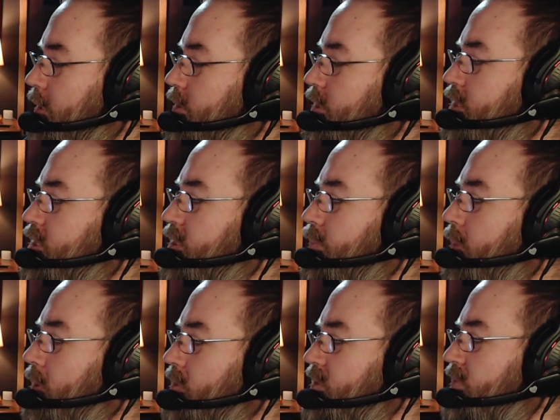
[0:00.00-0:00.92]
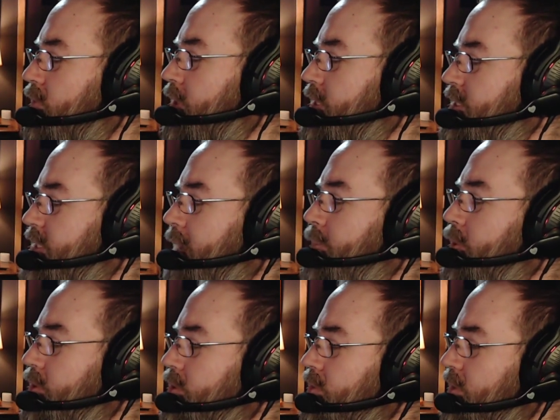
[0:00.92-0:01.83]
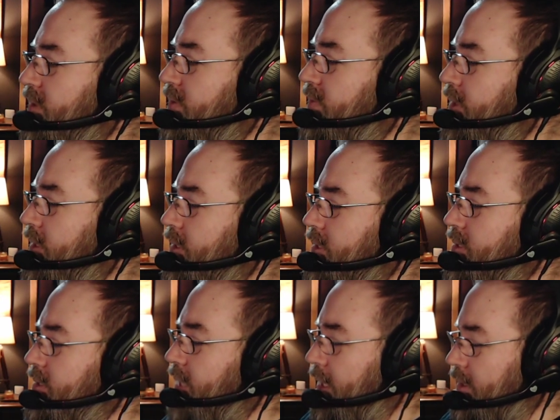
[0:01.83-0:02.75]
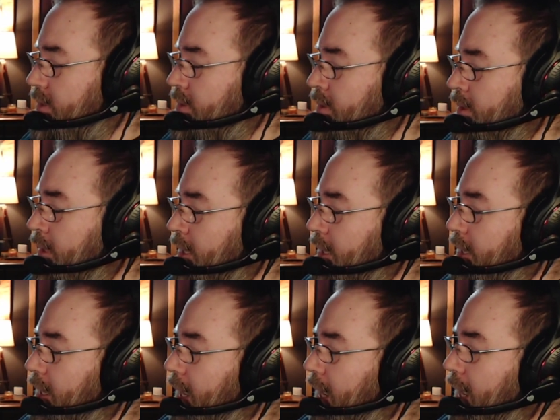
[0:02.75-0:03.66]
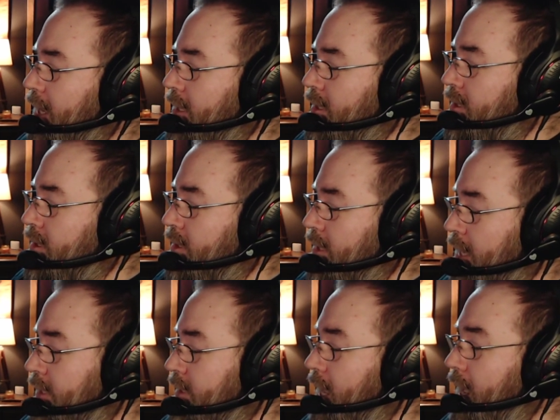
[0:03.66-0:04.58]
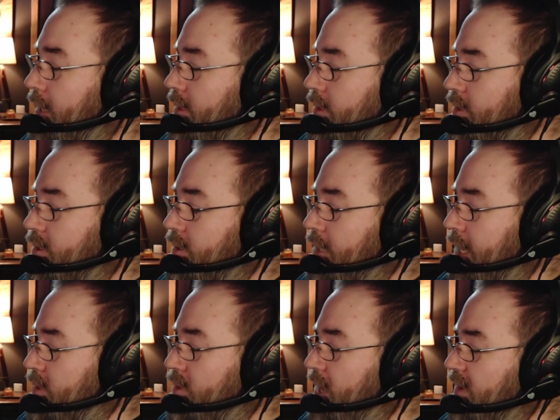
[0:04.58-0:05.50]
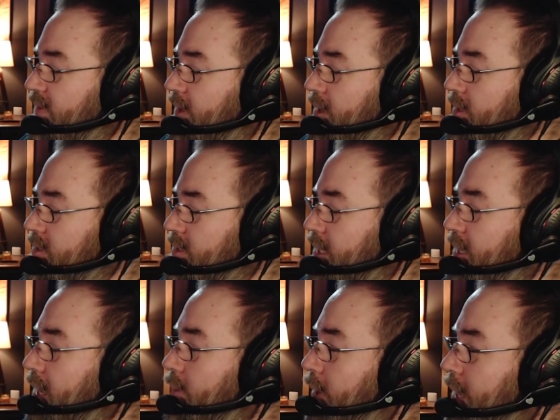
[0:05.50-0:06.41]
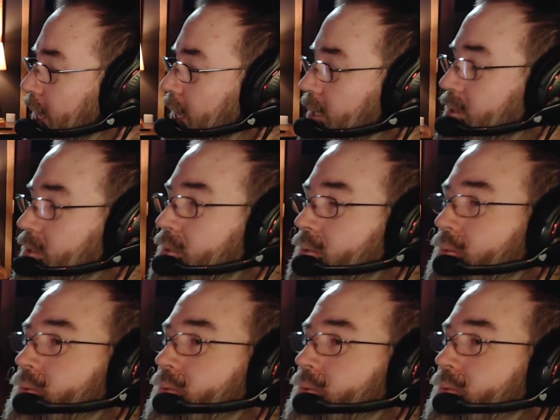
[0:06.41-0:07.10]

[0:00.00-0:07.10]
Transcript: Just suppose, for example, you lived in Gazette and got caught in that traffic on Zate Highway 8.